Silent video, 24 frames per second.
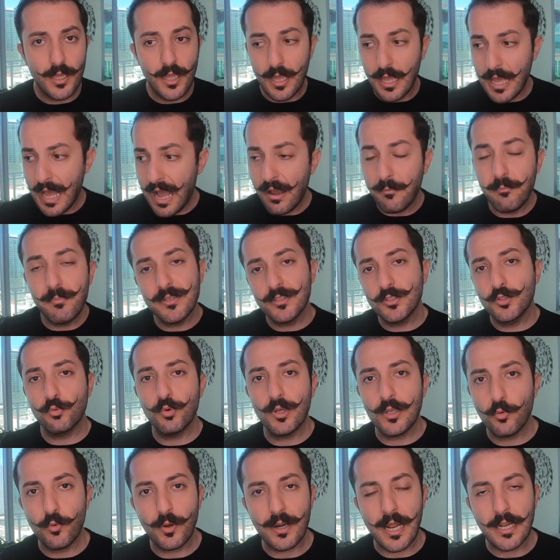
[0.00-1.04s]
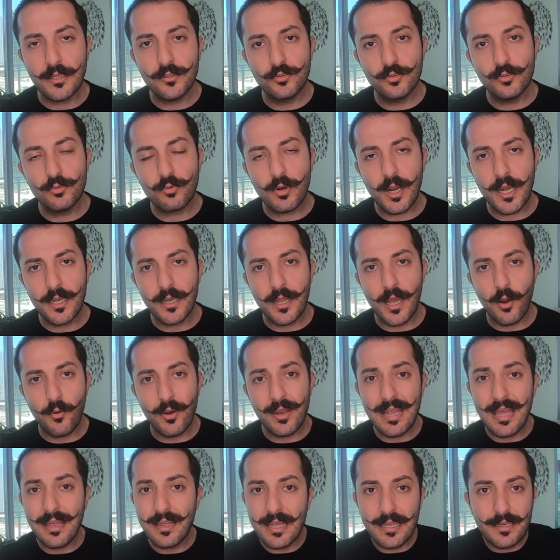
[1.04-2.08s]
I've been doing what I do right now.
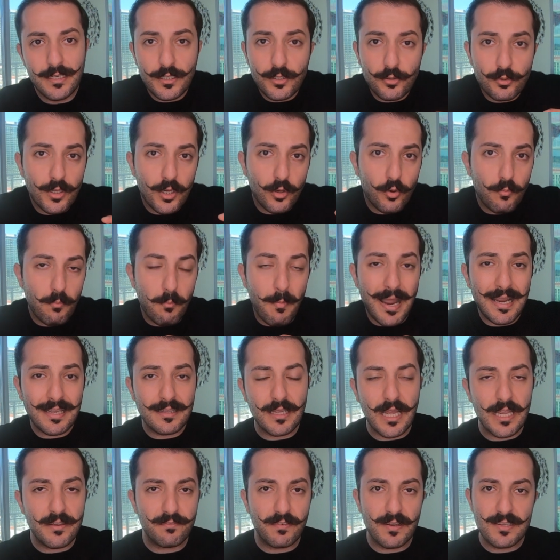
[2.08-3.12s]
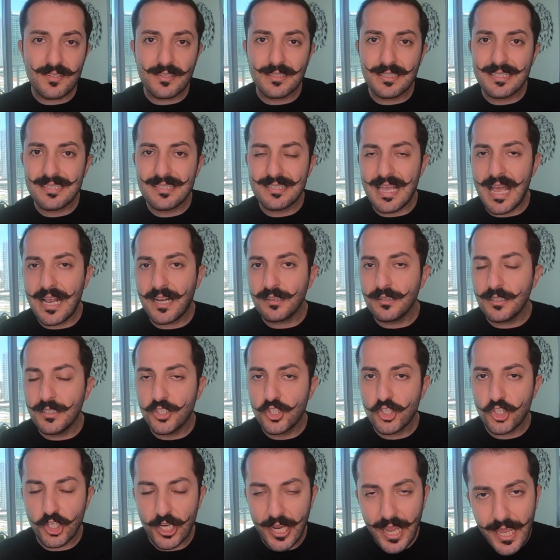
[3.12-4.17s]
And, and you know, my life hasn't exactly
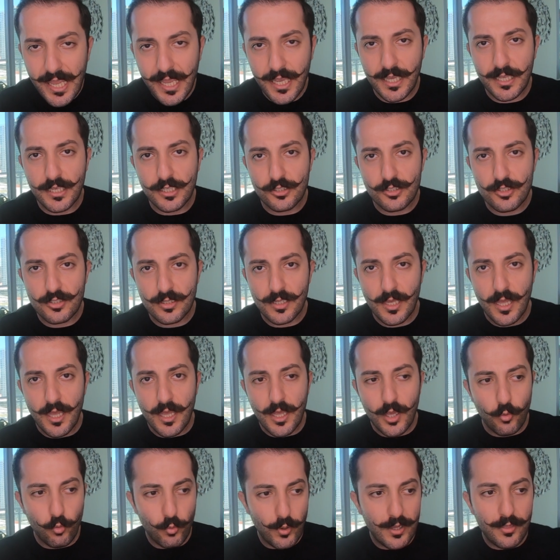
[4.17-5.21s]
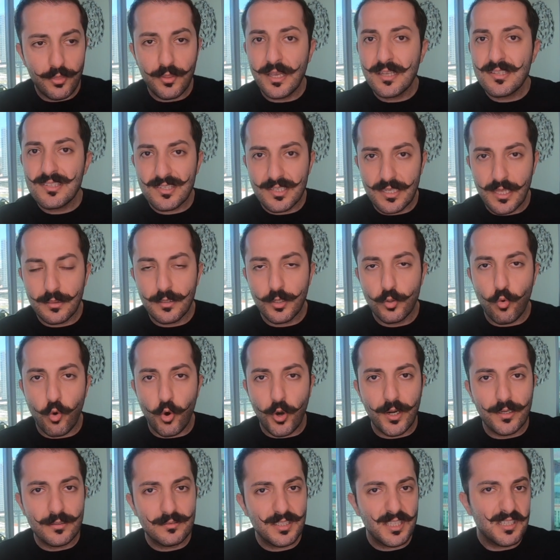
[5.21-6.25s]
changed when they said the
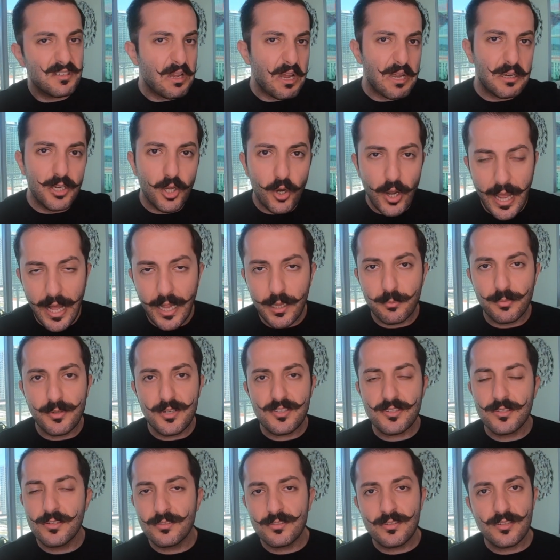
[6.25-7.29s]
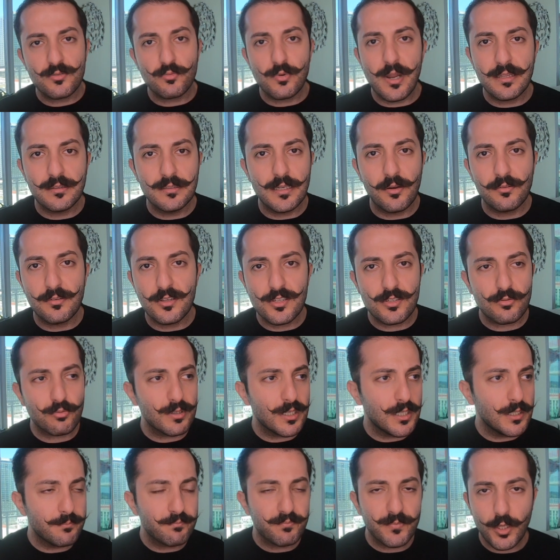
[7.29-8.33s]
quarantine. I know Albertsons is right down the
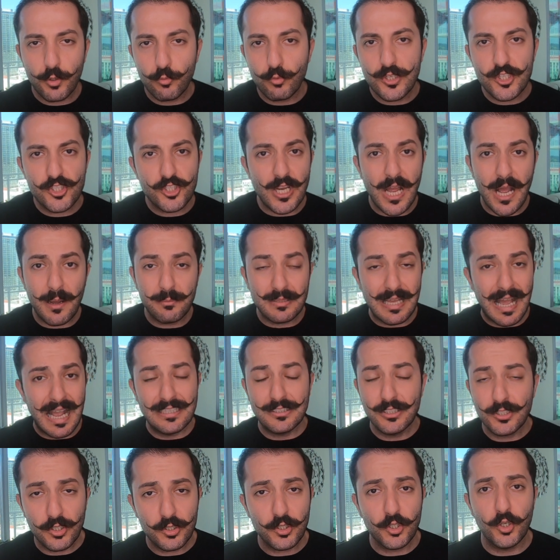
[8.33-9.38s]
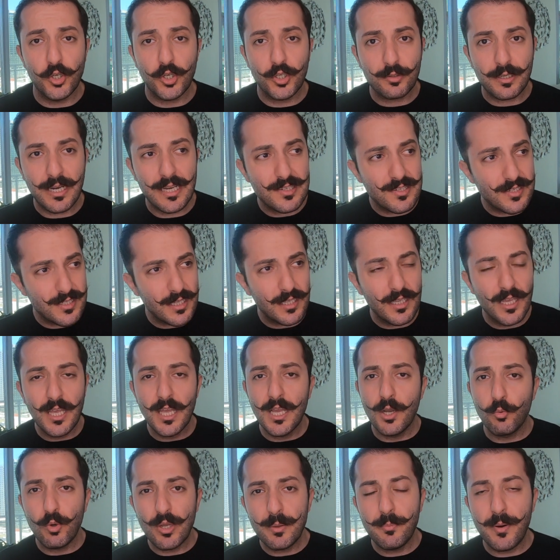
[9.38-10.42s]
street. We shopped. I didn't go crazy.
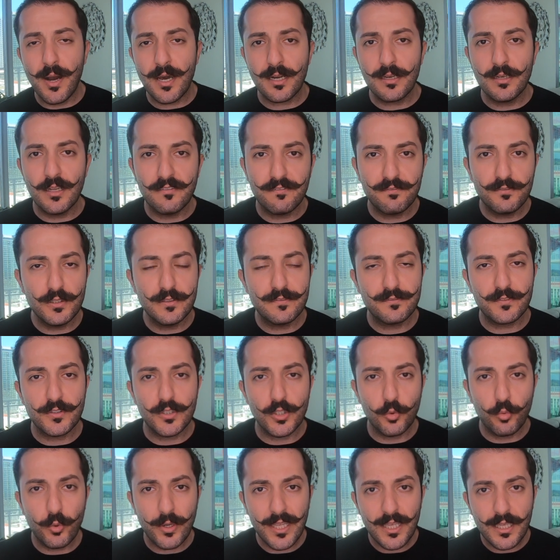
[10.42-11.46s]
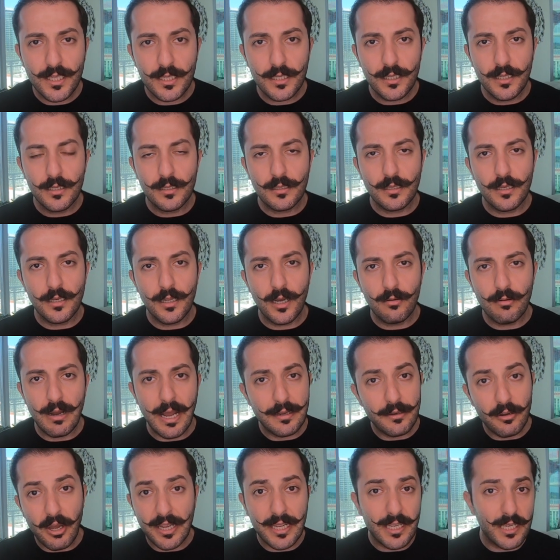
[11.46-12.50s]
We bought enough food for a week. You know,
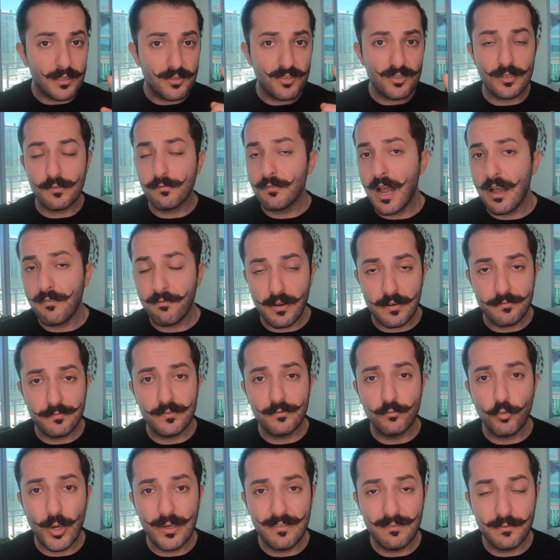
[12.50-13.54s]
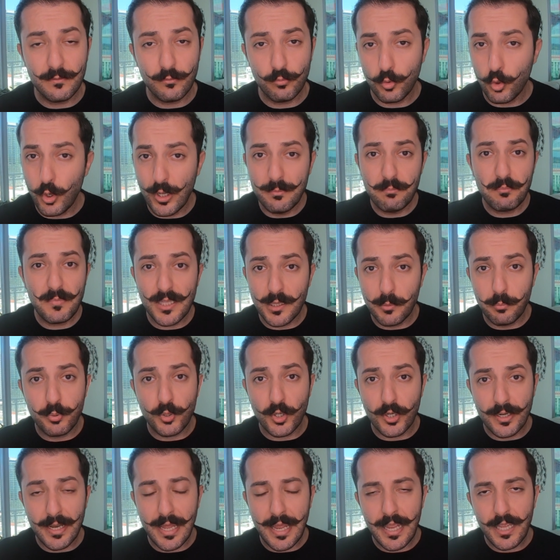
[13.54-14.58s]
I know I can survive off of one one meal
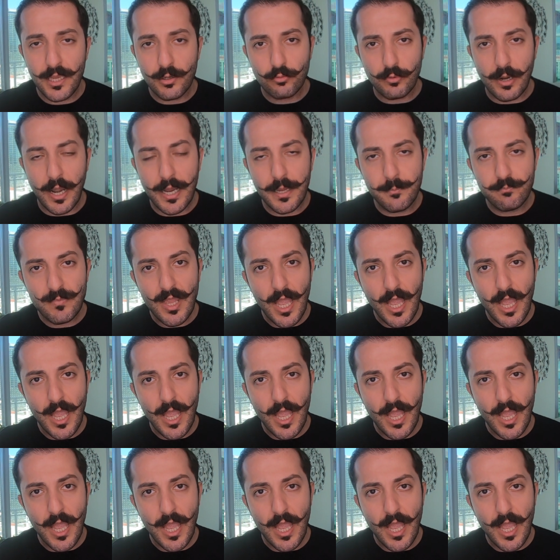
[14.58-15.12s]
per day, right?